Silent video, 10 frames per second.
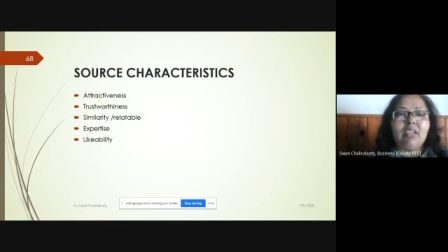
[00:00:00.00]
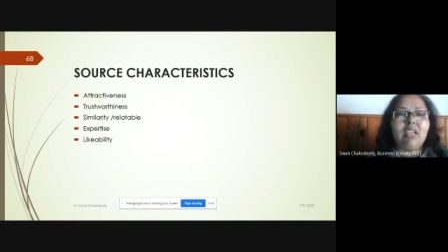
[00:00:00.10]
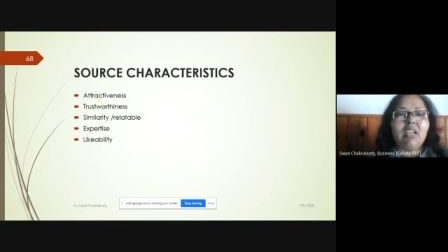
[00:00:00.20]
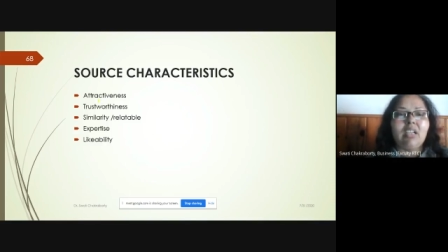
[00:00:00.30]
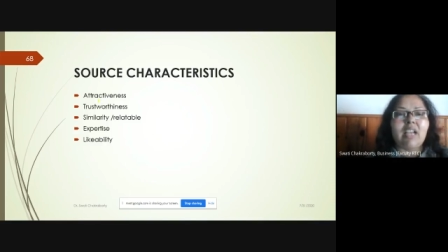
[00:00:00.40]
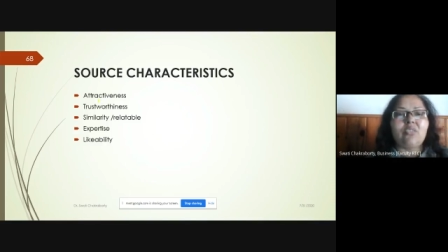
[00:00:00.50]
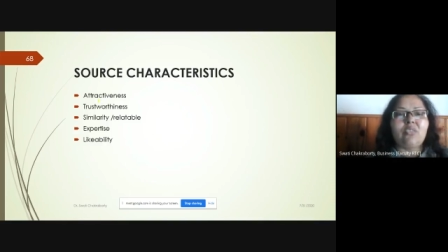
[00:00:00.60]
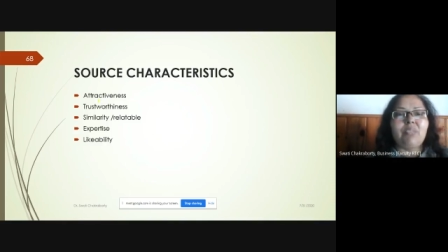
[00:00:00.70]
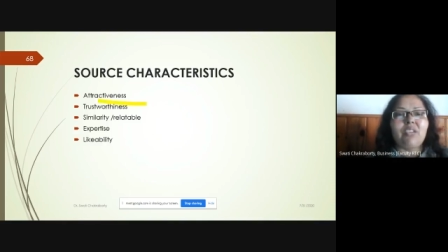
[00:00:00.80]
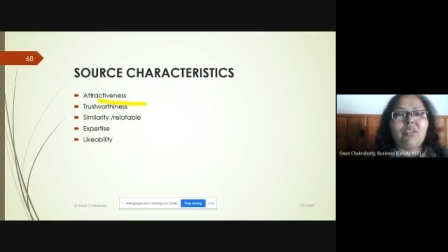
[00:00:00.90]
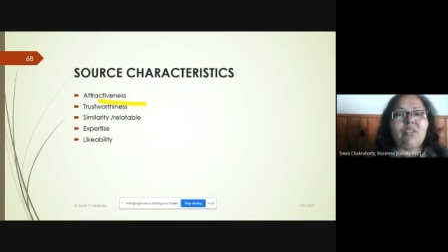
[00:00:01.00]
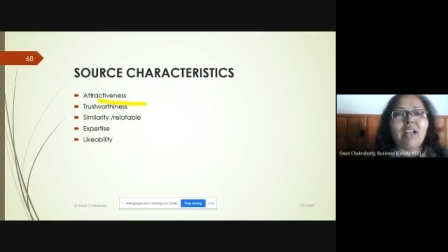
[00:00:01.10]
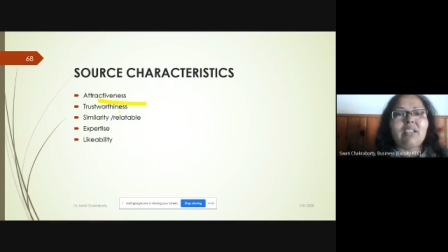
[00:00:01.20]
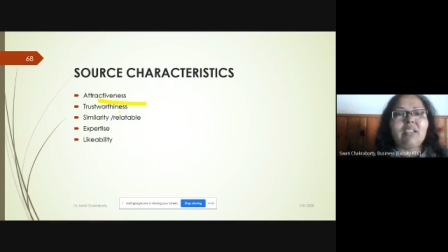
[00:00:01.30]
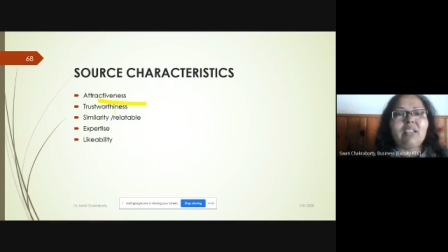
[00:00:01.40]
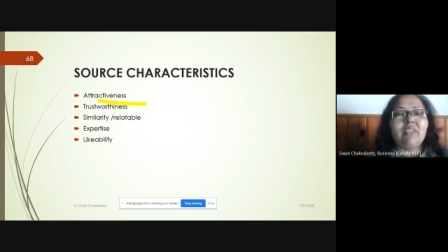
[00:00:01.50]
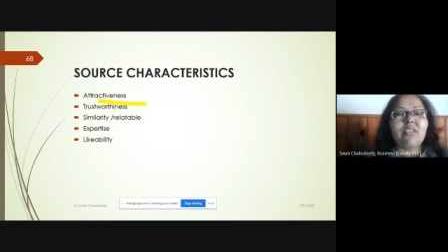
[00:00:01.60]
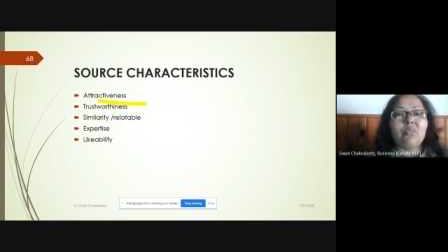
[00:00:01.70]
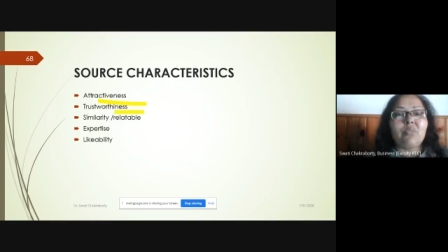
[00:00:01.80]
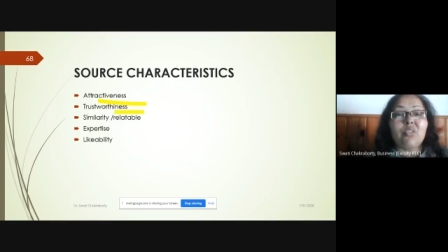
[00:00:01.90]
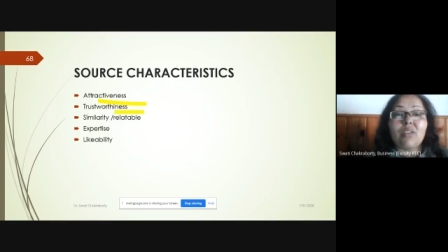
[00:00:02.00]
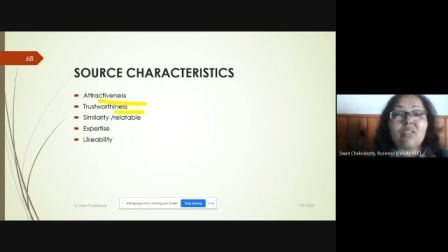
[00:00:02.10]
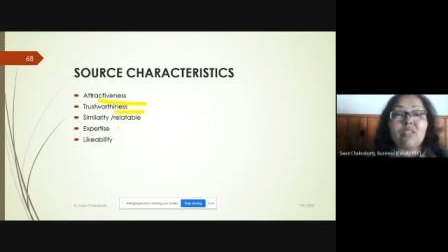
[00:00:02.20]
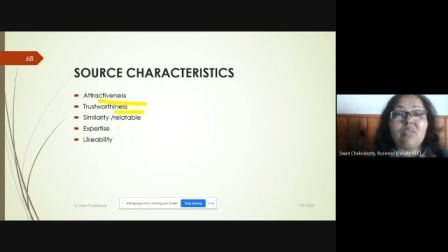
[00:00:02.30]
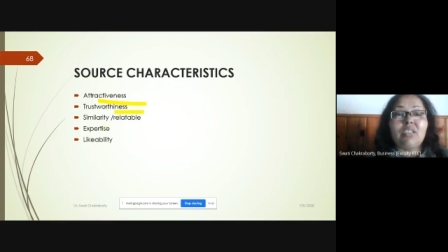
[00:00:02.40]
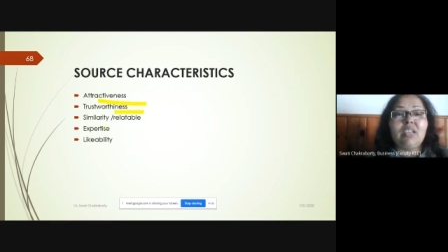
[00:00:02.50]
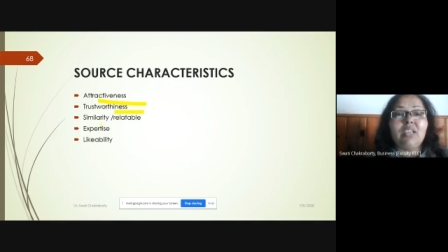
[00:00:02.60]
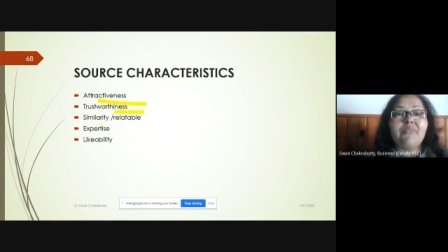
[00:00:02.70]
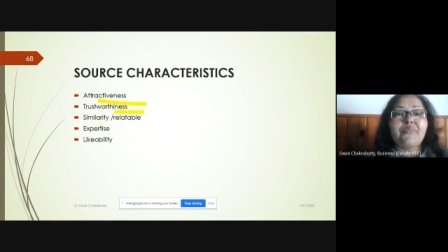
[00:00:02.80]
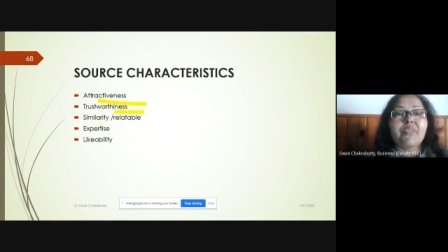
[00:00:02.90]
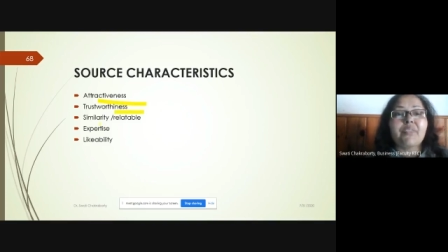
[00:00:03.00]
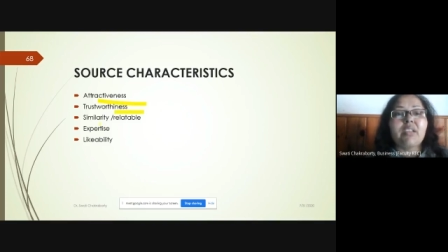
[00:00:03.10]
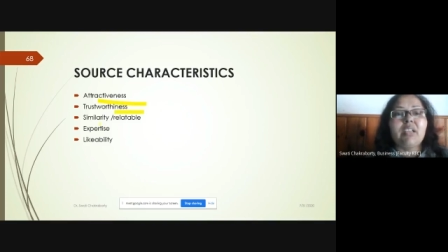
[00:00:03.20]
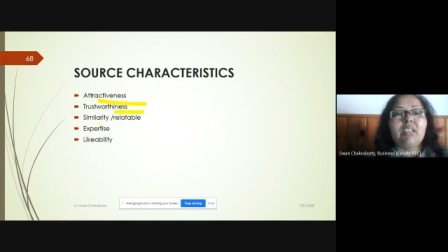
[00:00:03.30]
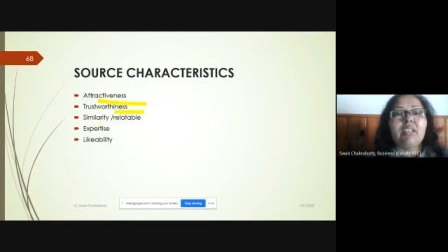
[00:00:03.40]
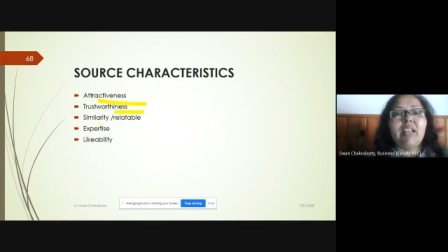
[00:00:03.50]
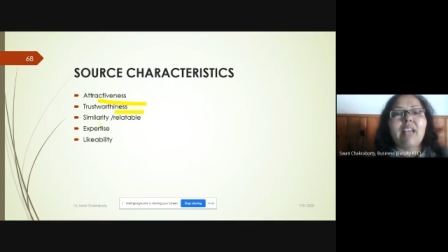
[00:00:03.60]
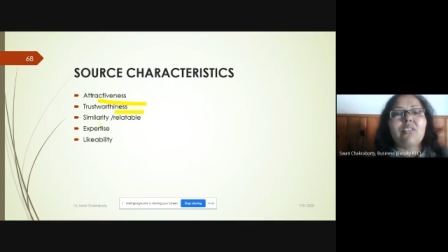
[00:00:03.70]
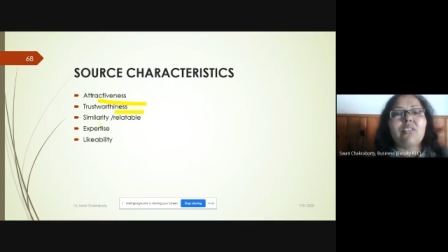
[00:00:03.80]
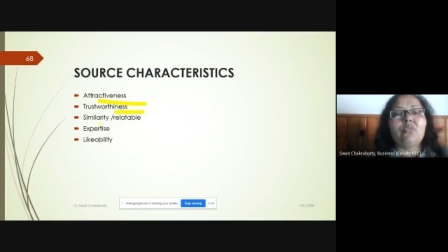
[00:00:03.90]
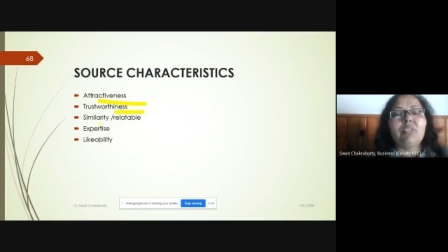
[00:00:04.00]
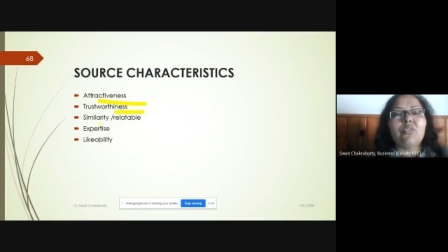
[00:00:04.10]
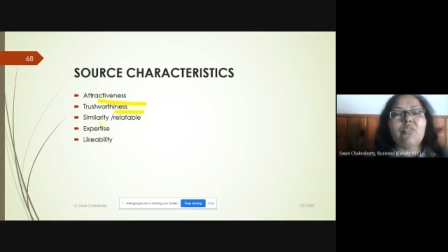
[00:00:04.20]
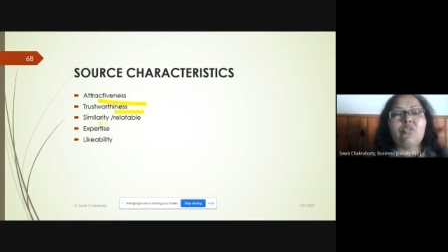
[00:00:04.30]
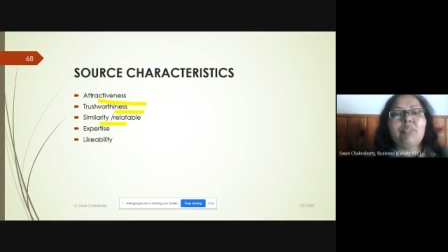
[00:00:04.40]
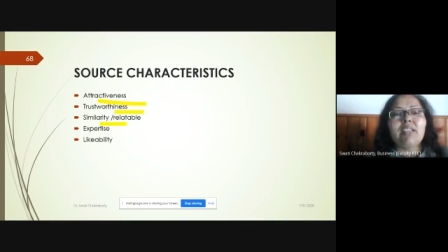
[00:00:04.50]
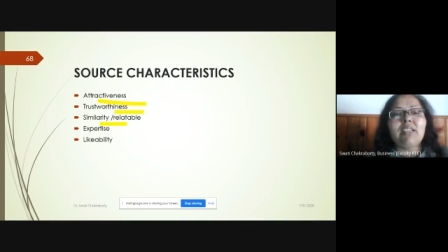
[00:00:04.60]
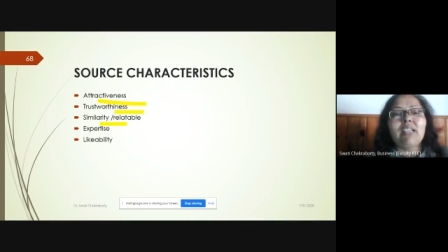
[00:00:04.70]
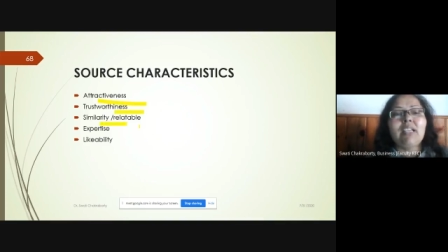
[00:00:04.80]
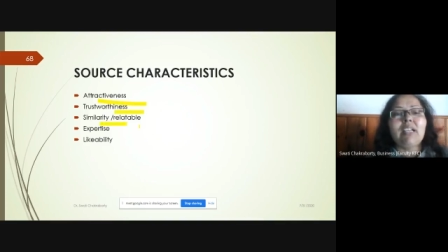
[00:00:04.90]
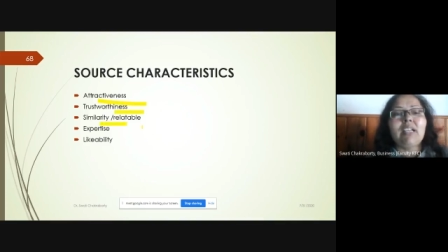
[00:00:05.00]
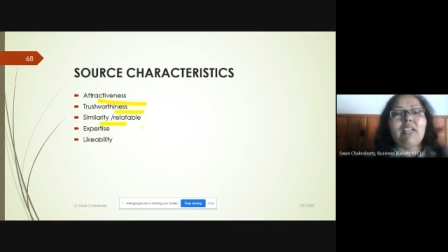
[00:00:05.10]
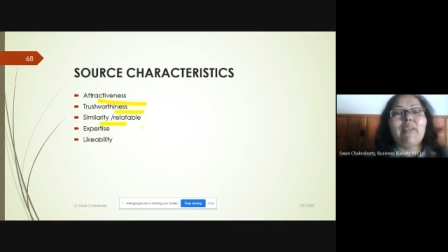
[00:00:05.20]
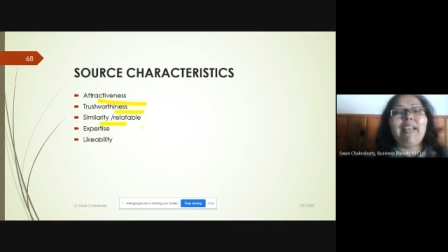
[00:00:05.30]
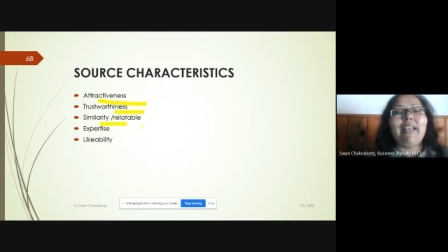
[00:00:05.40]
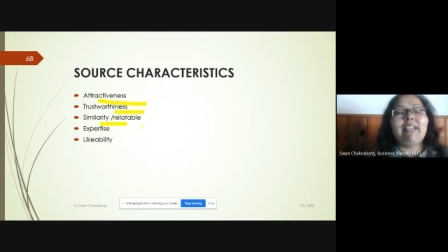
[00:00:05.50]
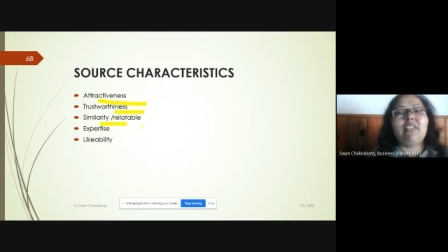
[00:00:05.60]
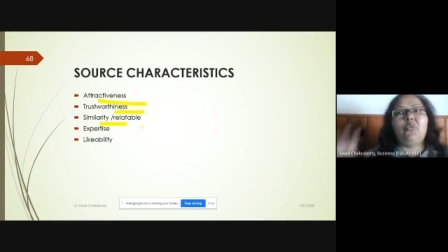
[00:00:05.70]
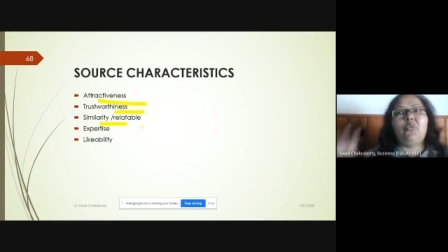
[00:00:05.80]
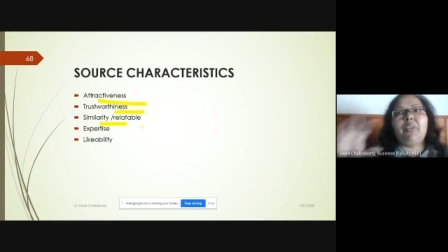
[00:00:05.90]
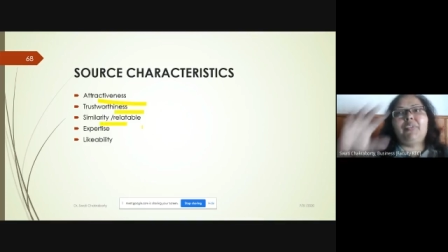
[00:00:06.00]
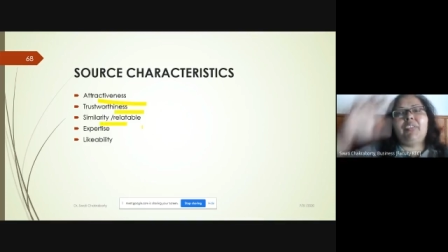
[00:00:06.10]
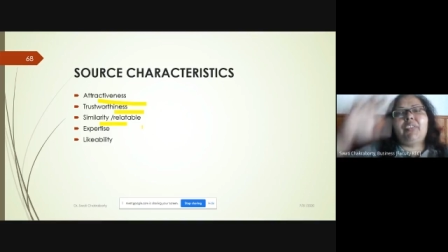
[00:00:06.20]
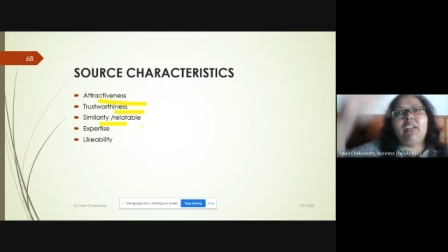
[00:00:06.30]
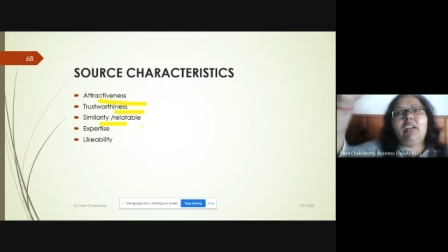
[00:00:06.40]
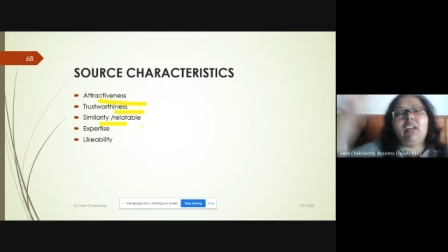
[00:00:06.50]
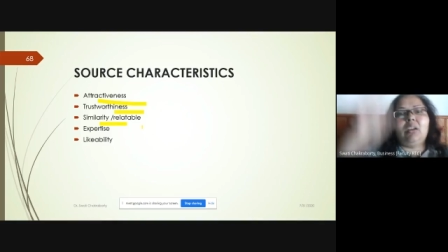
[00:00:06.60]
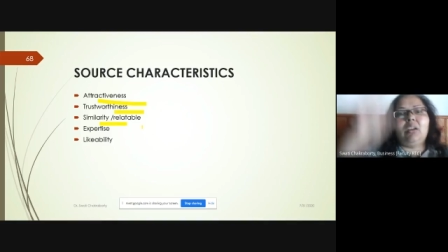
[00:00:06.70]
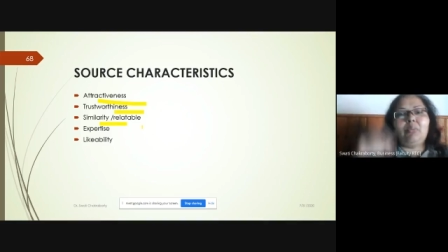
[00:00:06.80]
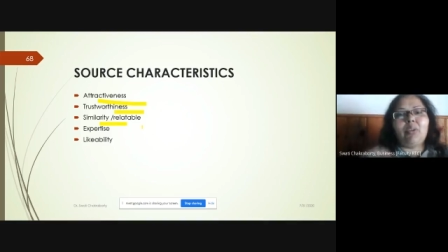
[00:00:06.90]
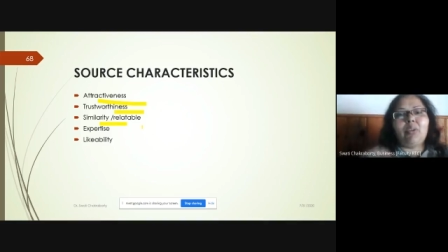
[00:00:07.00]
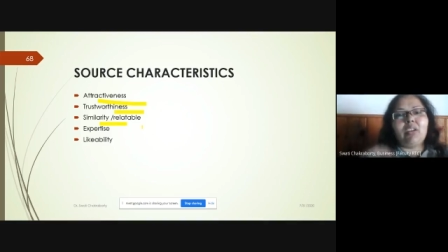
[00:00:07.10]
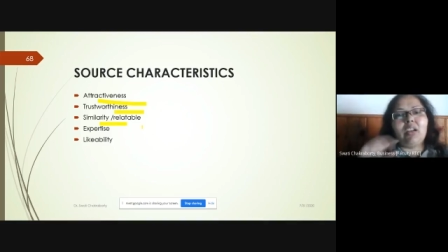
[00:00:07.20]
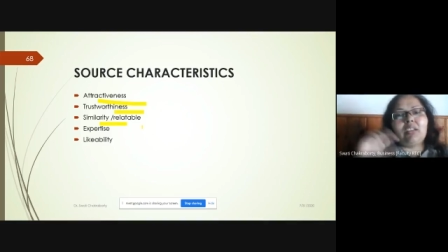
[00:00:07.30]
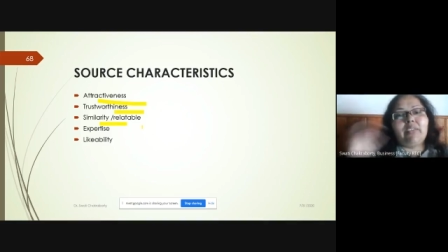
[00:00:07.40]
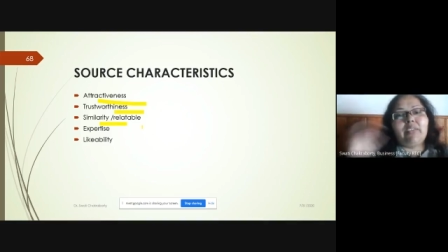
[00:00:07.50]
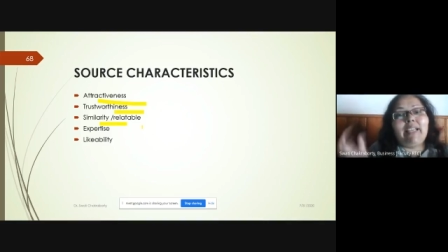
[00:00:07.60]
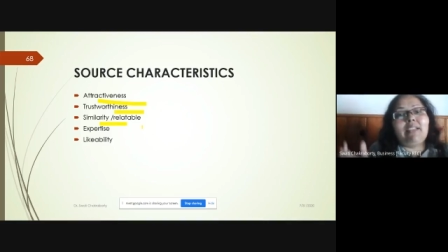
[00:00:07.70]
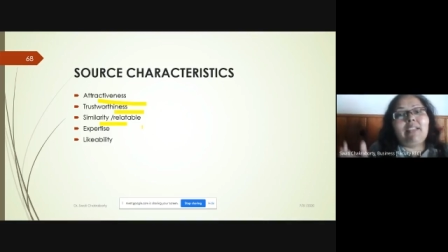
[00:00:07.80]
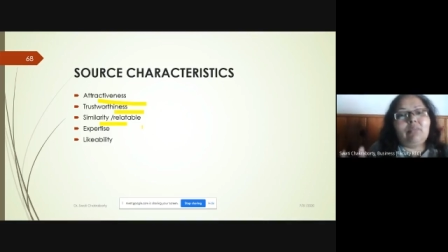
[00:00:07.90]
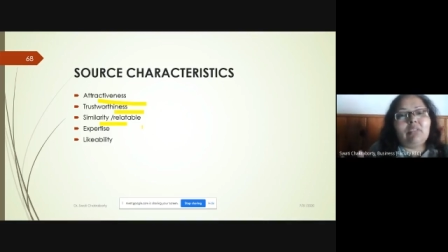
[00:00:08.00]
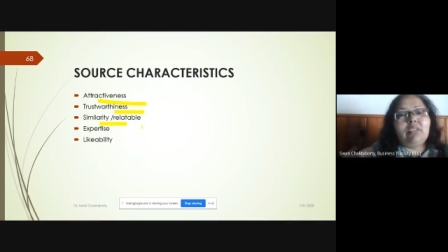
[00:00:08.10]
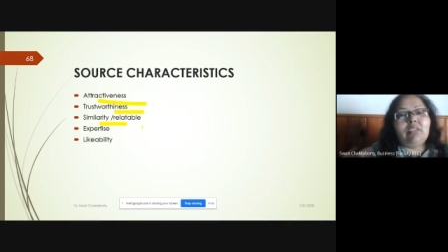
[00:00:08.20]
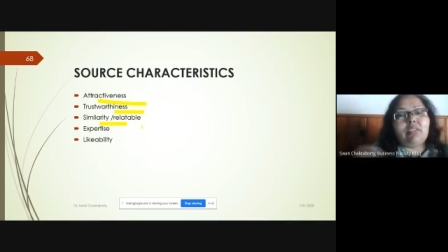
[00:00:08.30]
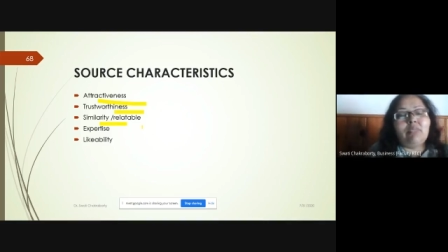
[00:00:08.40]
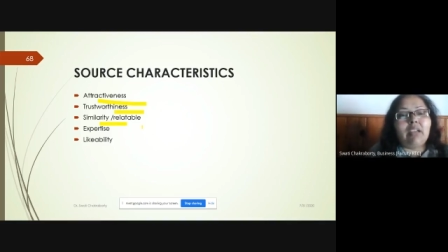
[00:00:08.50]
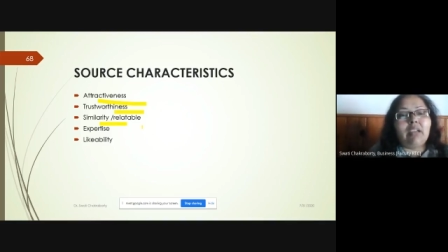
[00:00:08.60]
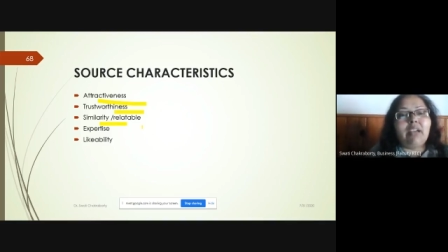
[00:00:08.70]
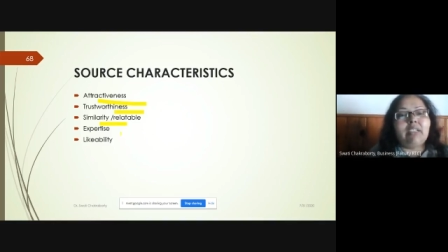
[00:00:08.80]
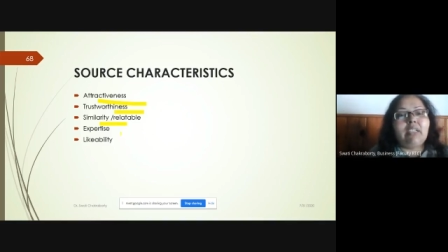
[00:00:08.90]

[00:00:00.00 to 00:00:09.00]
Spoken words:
Has to be attractive, has to be trustworthy. There has to be, should be related with the product, relatable, similarity.